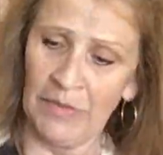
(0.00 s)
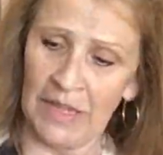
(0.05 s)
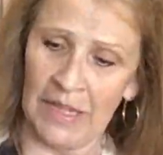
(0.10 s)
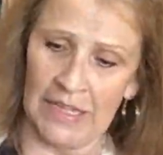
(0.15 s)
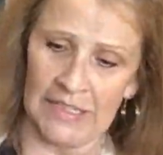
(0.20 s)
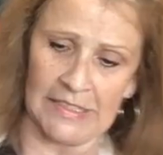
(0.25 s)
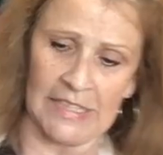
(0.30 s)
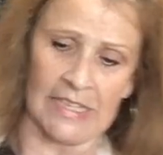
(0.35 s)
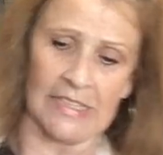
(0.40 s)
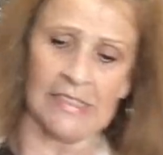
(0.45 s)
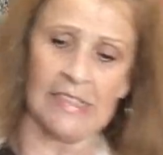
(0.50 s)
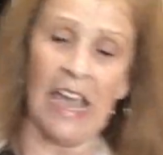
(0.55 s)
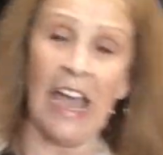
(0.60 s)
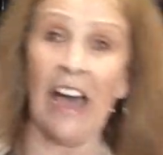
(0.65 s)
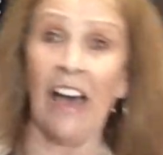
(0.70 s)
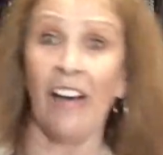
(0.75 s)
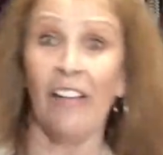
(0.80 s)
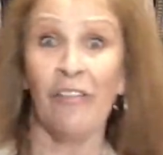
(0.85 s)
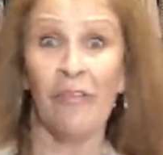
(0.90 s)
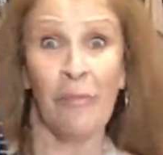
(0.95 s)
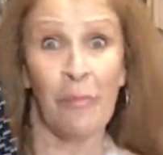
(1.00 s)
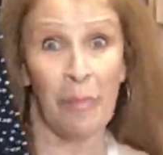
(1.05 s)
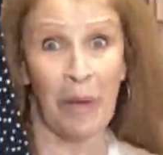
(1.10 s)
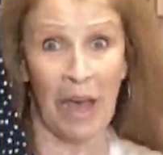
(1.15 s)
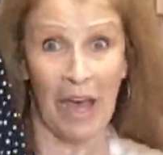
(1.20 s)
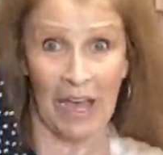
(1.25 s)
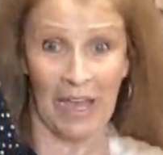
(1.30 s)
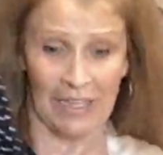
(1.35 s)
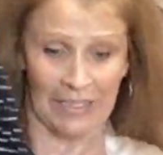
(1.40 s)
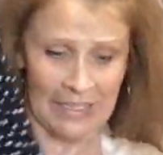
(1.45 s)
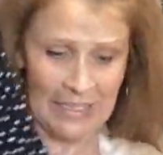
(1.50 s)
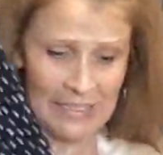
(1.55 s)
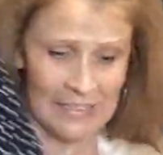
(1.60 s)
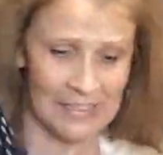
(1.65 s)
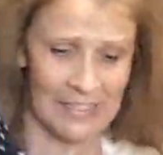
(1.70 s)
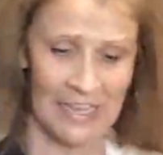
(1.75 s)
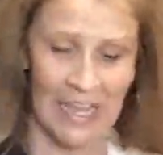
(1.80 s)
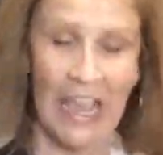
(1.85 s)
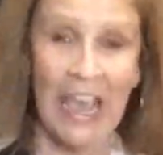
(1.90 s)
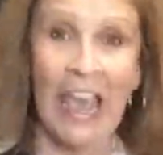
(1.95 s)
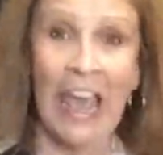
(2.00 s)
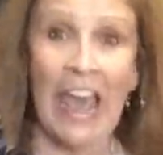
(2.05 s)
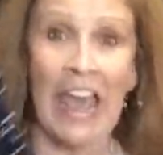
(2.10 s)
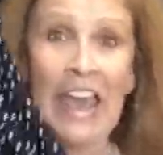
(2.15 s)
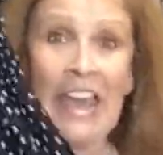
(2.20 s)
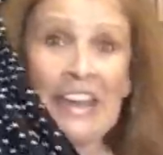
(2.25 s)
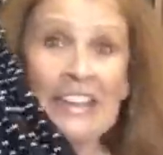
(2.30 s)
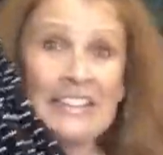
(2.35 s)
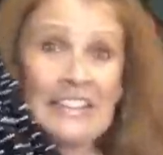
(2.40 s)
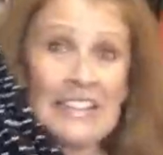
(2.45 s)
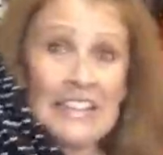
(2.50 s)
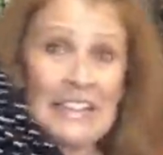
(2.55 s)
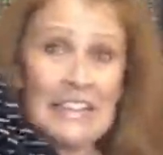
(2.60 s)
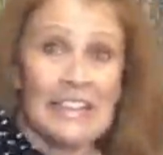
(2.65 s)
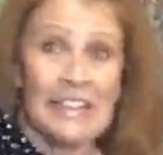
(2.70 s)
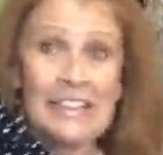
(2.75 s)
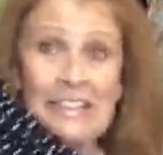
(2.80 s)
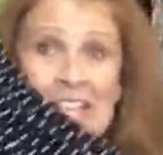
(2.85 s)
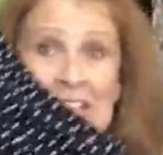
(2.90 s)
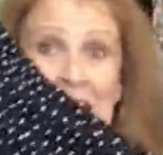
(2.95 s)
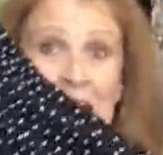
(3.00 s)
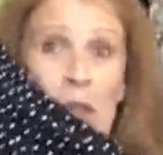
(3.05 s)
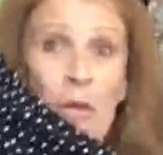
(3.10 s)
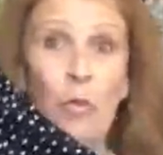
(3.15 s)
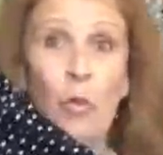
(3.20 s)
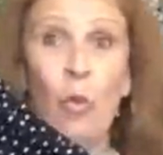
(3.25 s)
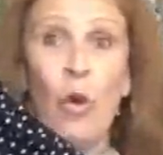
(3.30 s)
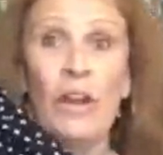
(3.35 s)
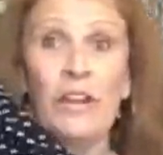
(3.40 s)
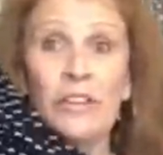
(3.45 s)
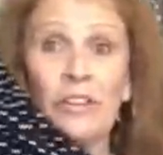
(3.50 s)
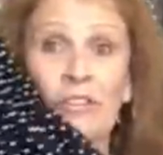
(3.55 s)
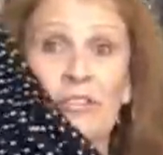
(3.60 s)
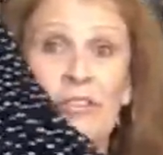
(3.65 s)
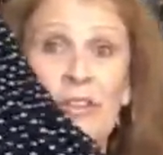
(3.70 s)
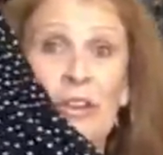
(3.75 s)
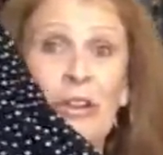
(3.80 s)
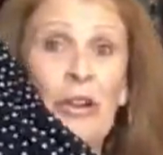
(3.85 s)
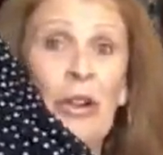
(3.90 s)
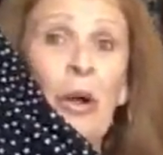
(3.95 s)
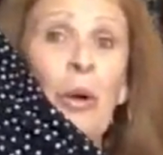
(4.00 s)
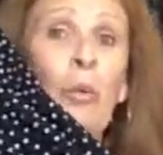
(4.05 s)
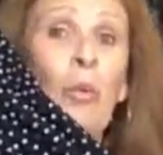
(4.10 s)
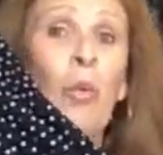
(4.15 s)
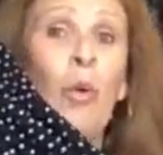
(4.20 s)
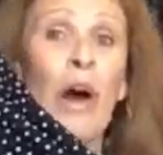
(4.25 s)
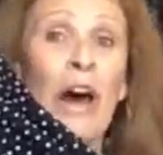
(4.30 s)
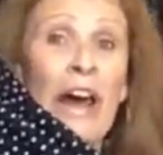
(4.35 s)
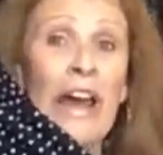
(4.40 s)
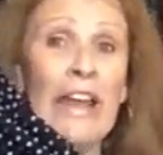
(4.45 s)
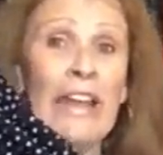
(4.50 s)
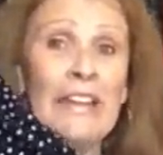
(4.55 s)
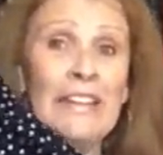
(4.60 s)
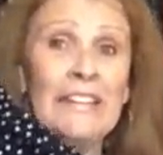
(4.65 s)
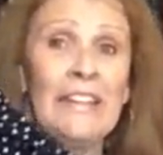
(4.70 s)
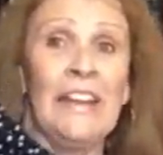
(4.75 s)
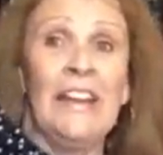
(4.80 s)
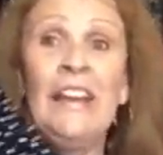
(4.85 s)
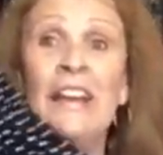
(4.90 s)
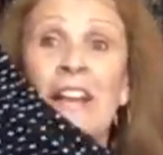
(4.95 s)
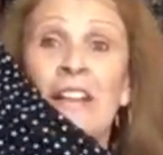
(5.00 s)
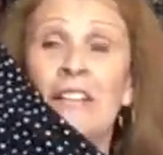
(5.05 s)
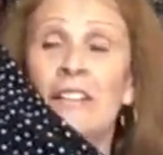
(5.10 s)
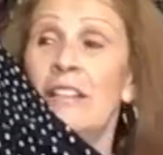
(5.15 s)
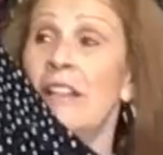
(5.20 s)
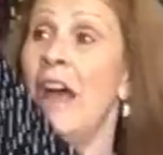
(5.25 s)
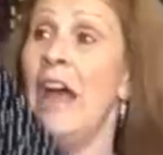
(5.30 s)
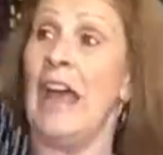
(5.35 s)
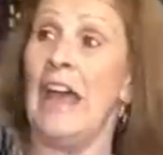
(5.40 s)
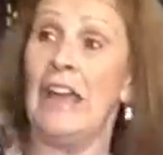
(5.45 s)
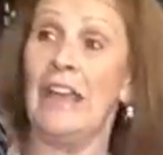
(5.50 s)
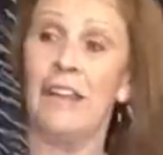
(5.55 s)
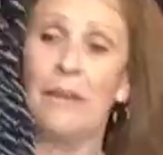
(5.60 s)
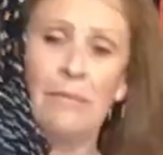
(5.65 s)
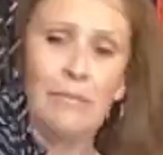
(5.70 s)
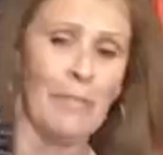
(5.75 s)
It does have pockets, and it is a wonderful wide leg.